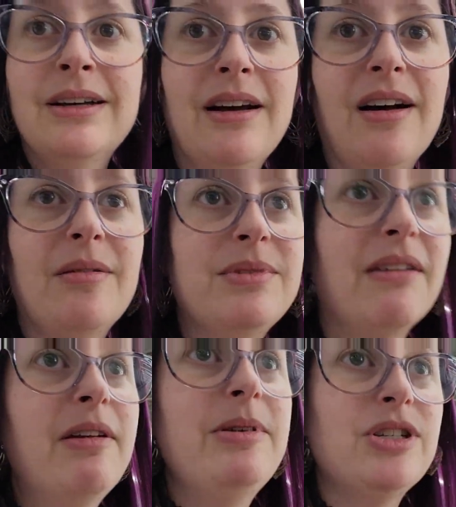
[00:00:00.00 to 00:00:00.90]
Um,
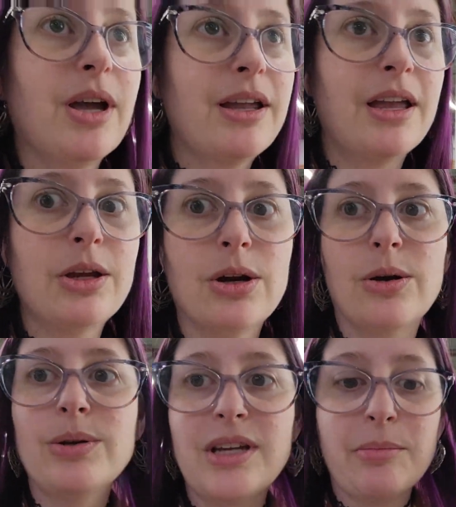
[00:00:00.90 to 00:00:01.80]
definitely be checking your
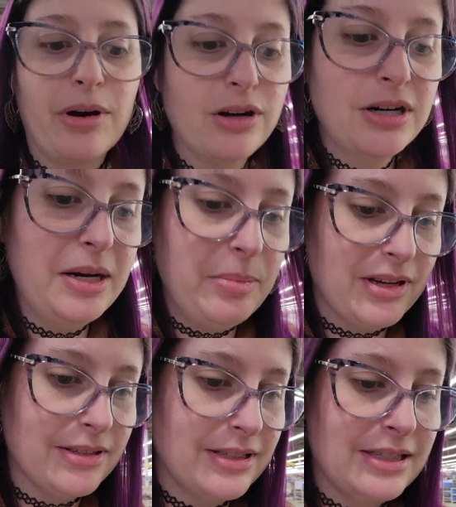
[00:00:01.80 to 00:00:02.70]
old time pottery
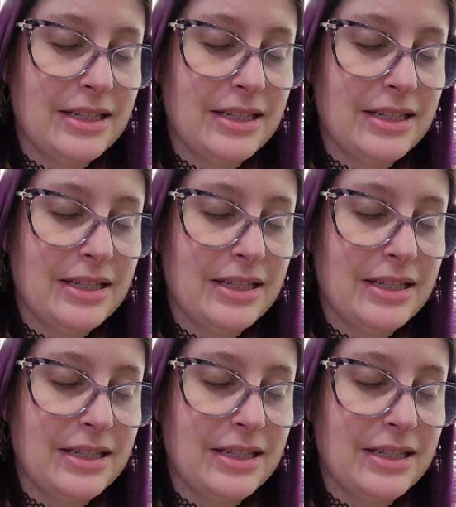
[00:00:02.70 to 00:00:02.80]
because